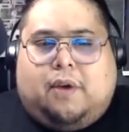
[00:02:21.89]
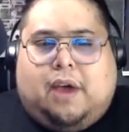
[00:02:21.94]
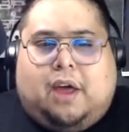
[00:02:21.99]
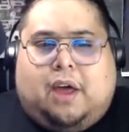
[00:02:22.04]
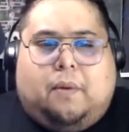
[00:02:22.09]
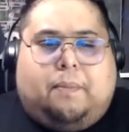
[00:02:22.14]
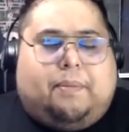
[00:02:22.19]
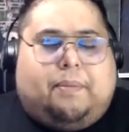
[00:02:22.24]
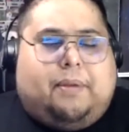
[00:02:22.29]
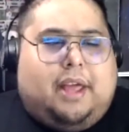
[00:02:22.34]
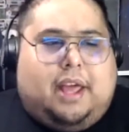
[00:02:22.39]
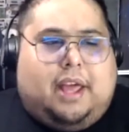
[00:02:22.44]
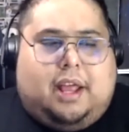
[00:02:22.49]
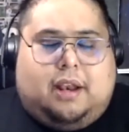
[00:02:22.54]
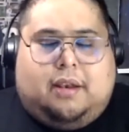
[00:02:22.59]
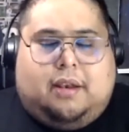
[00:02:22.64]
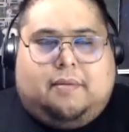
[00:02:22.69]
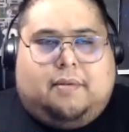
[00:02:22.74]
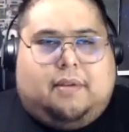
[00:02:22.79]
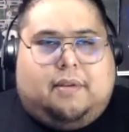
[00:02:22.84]
I don't
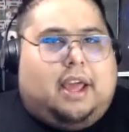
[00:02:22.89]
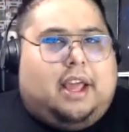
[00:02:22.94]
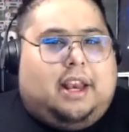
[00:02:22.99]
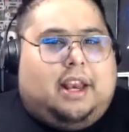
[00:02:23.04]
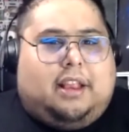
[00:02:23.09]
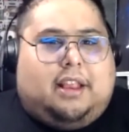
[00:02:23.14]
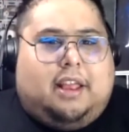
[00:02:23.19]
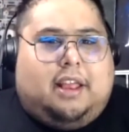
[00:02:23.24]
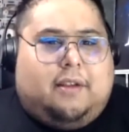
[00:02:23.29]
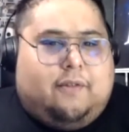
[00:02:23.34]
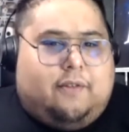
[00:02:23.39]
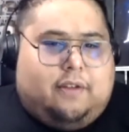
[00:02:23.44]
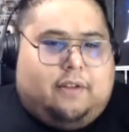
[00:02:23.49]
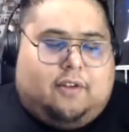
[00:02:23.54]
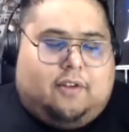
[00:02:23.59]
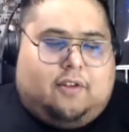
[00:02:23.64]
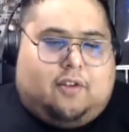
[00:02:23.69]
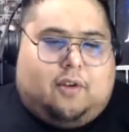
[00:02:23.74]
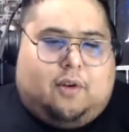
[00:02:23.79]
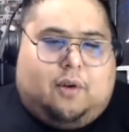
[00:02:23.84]
plan anything for
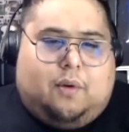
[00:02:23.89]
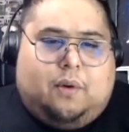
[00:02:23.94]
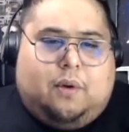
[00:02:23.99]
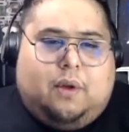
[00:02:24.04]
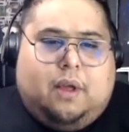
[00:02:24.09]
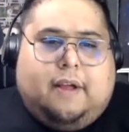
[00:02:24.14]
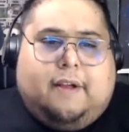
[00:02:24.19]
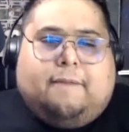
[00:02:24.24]
the show.